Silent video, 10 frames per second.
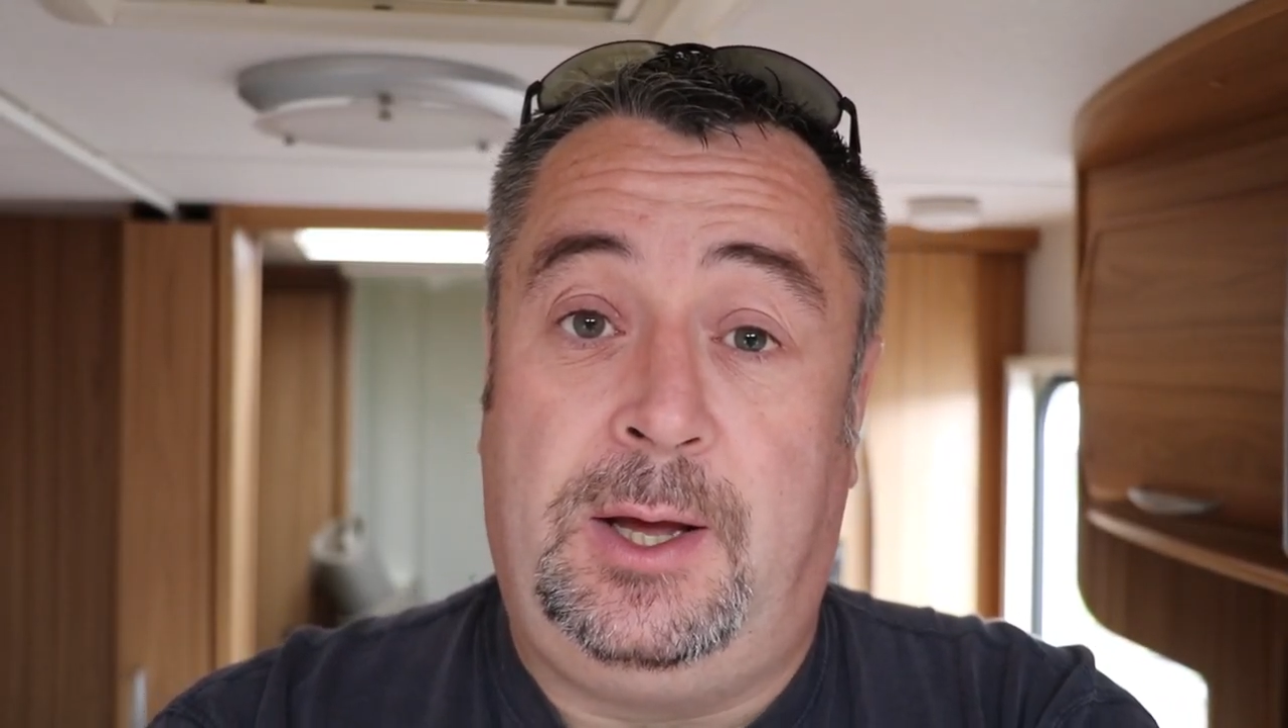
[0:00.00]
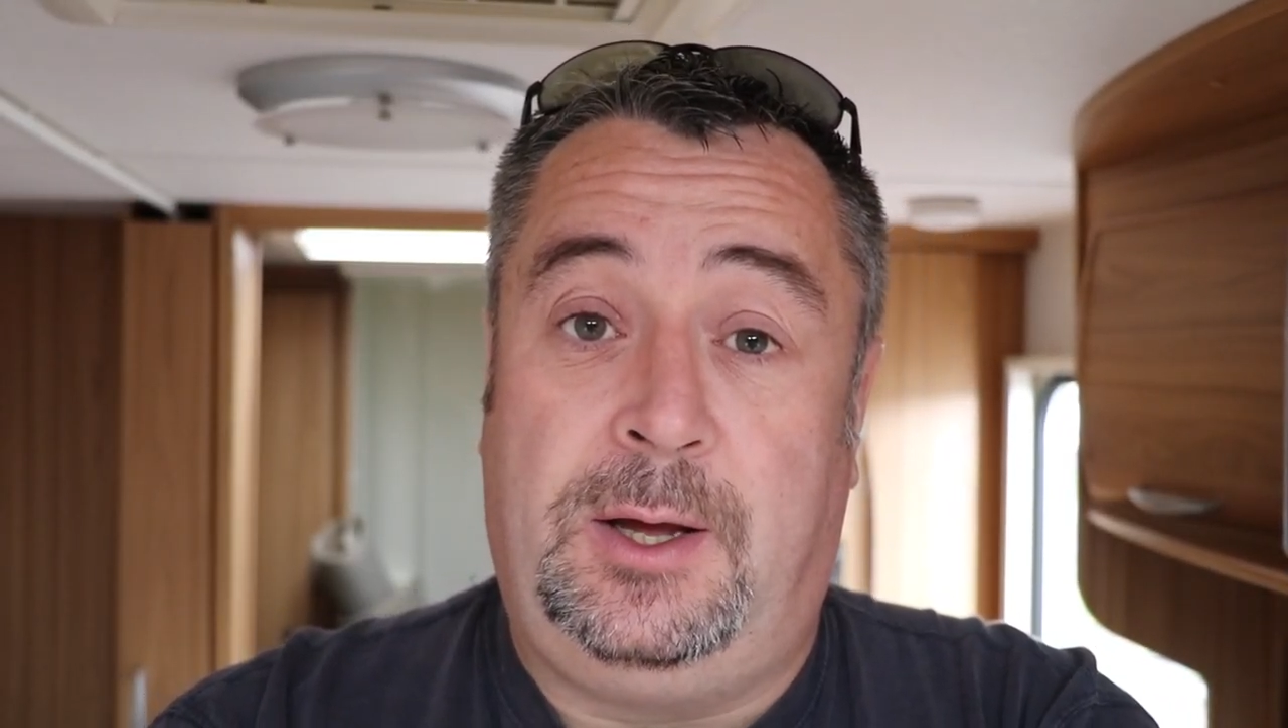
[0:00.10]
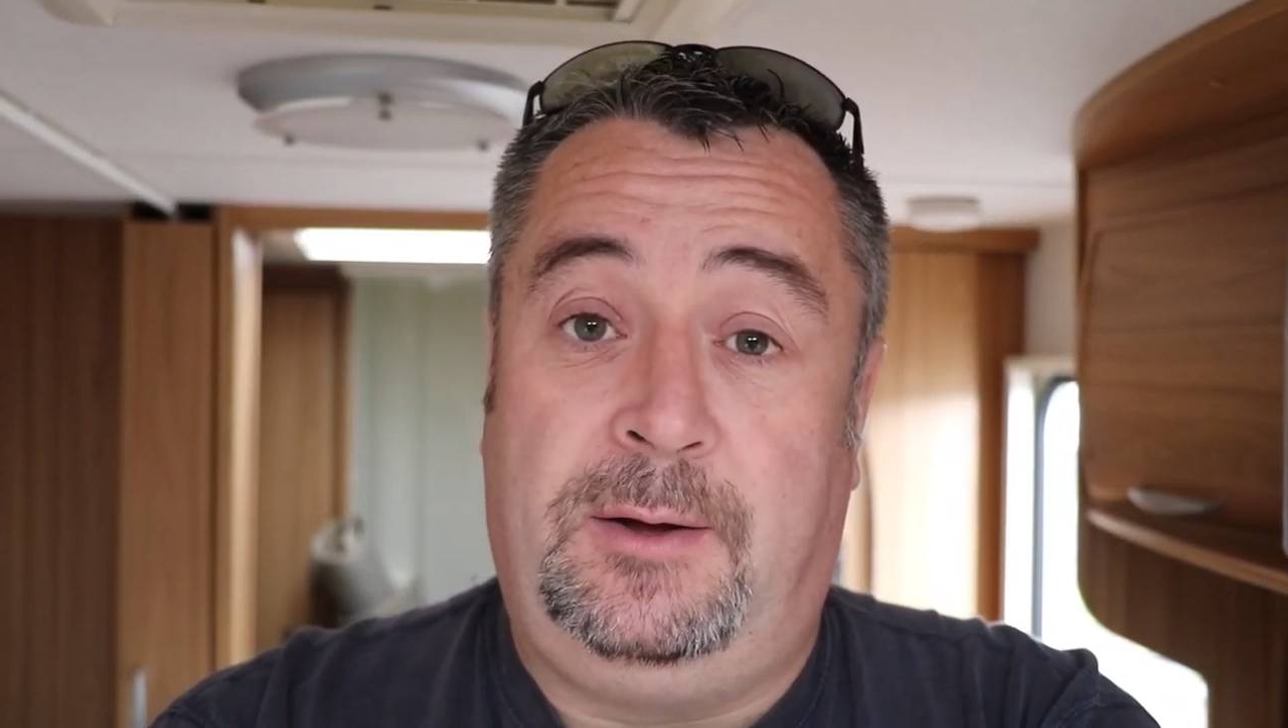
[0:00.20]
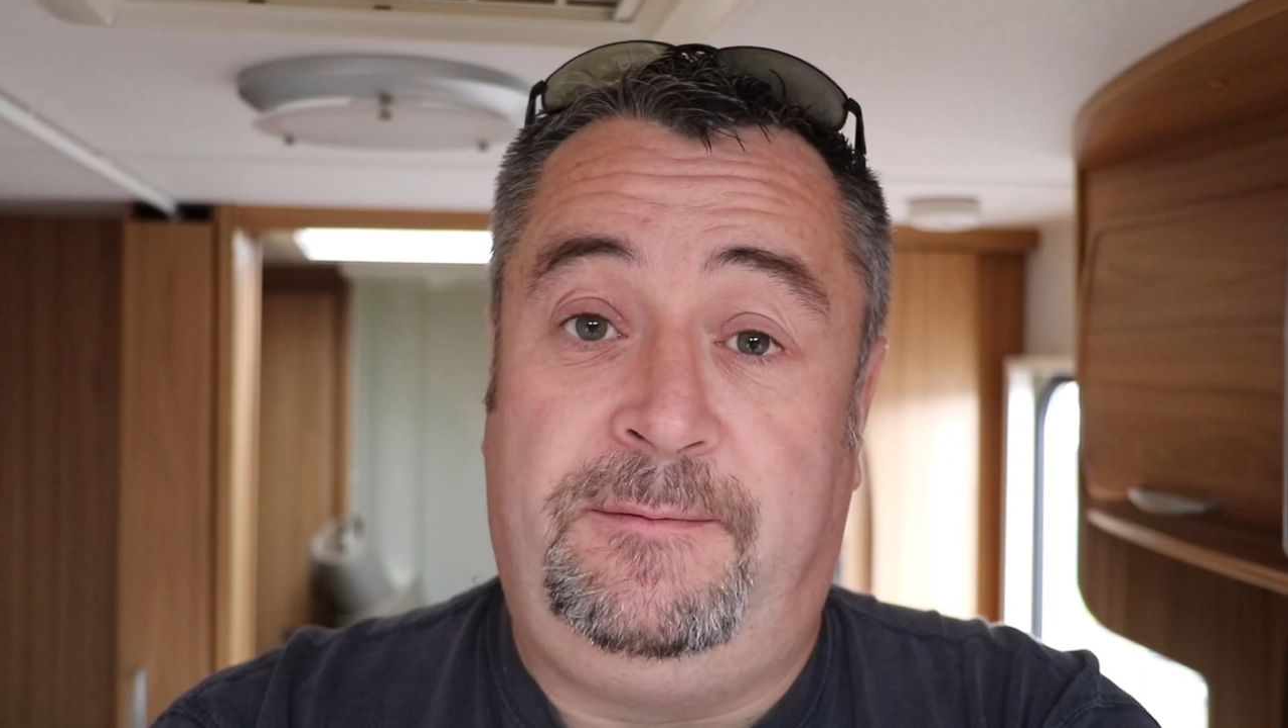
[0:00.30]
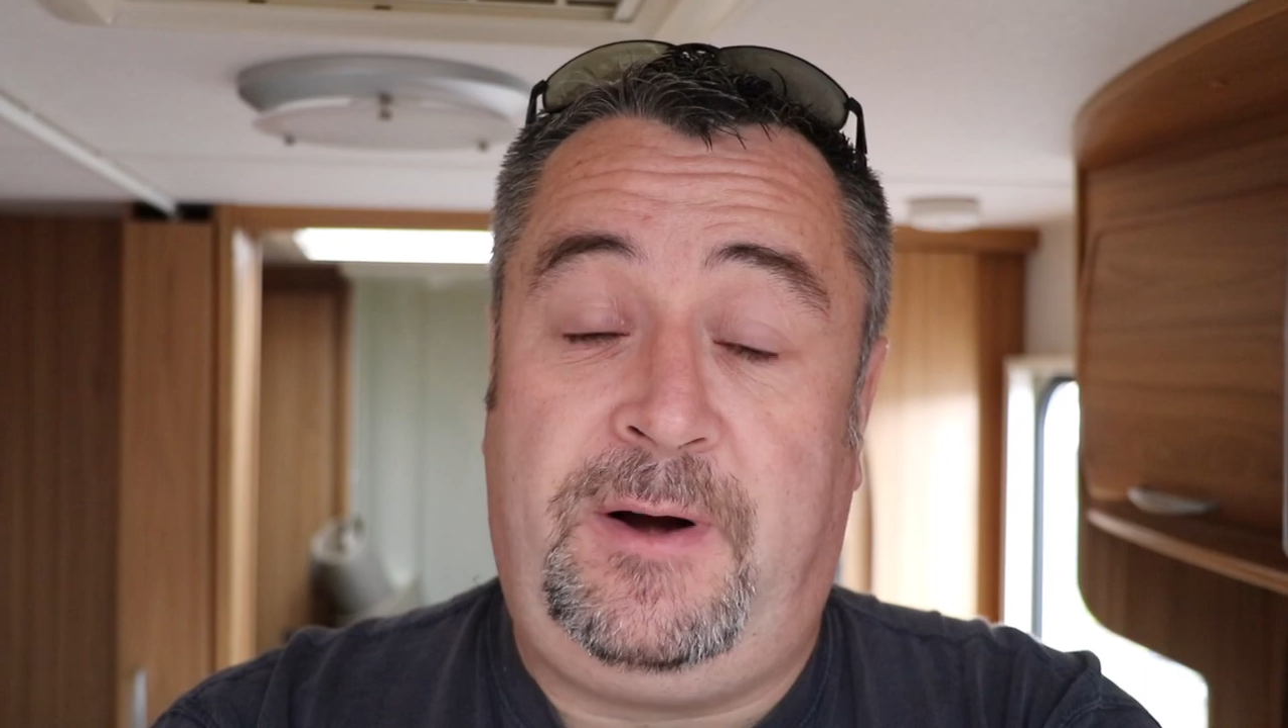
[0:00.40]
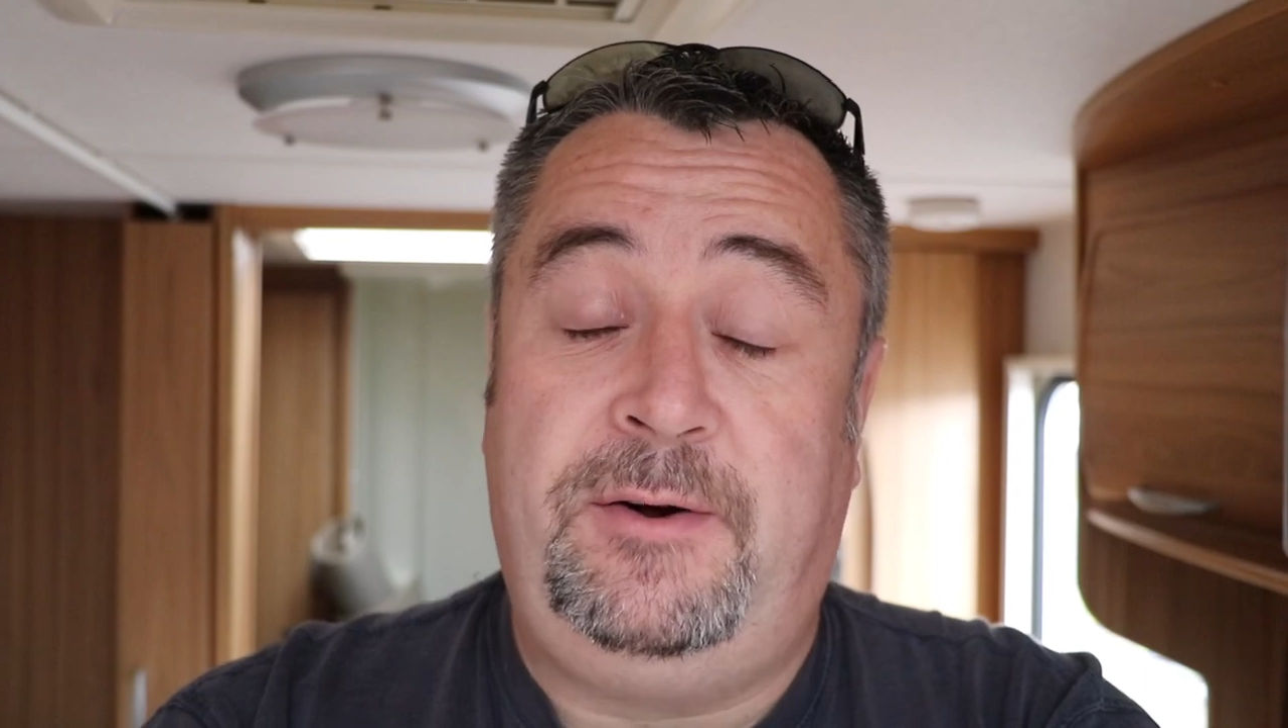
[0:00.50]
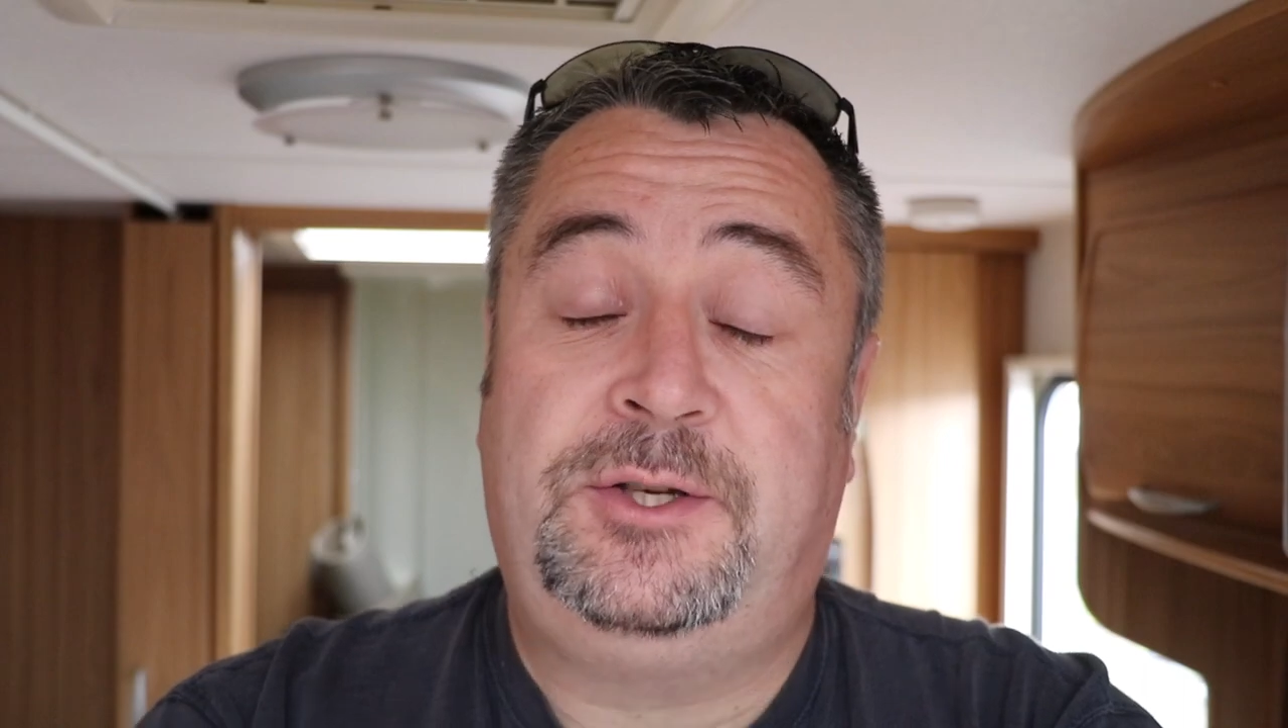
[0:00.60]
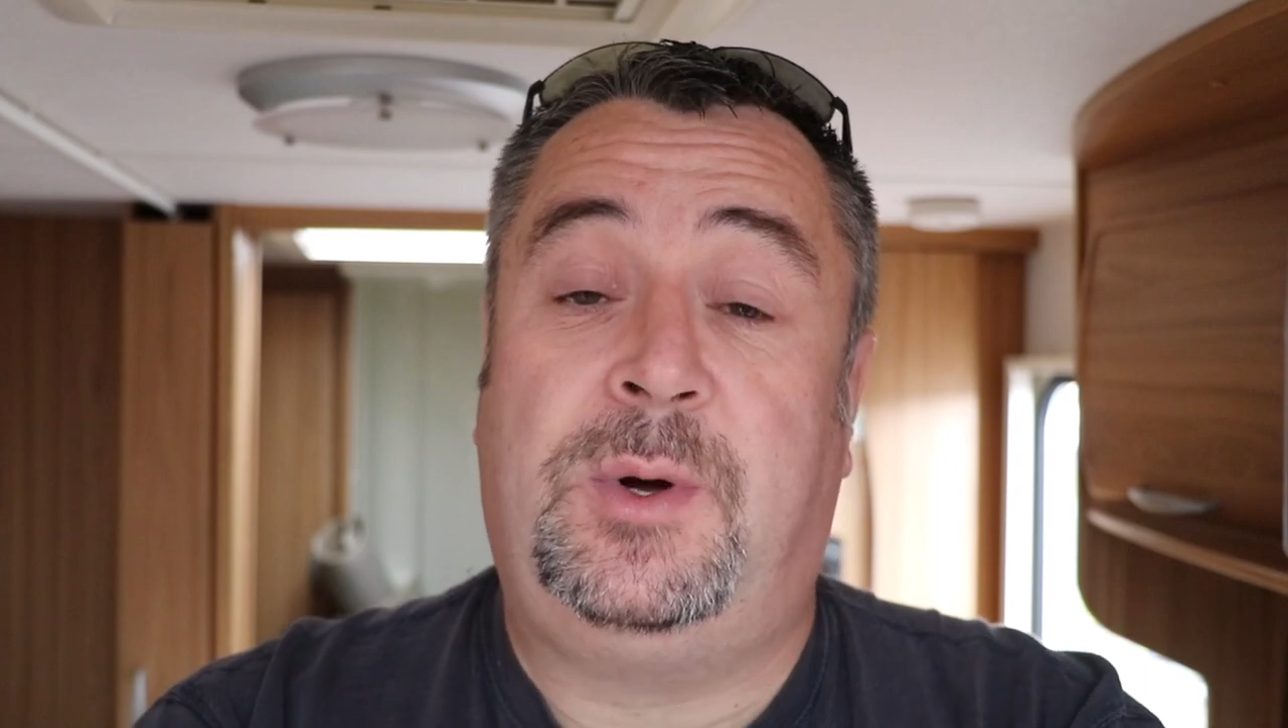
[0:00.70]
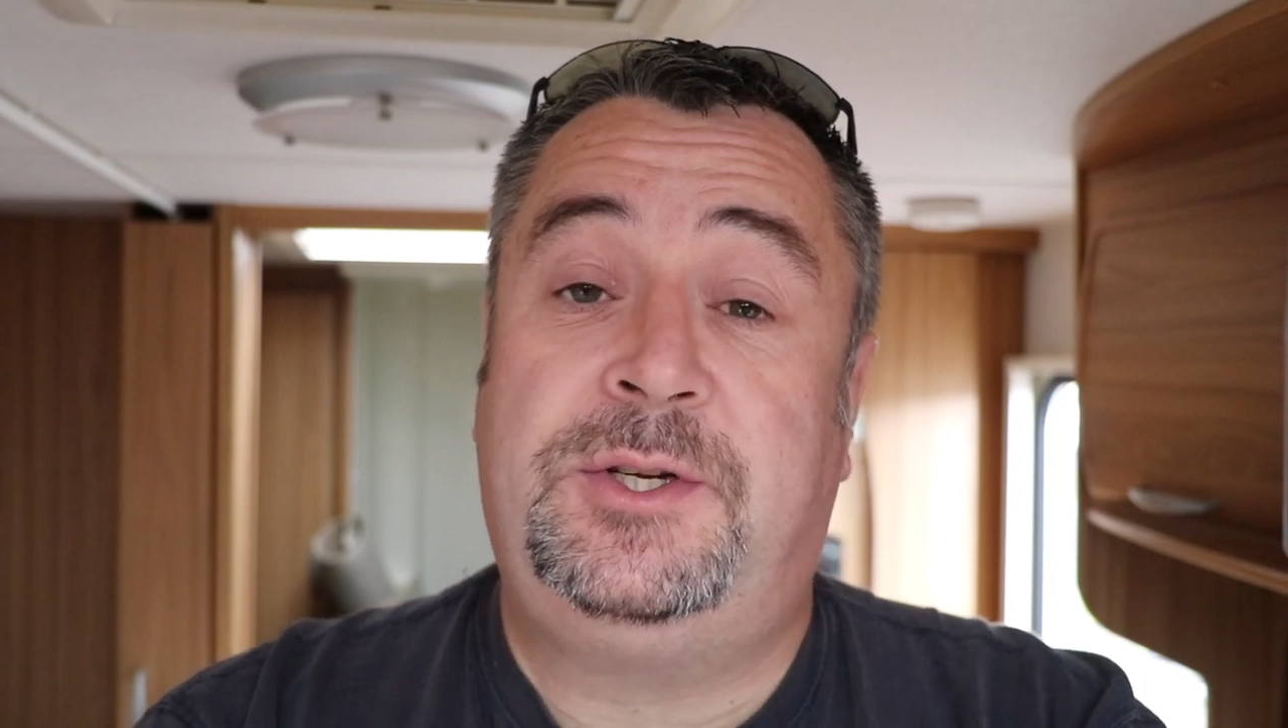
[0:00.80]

Uh, various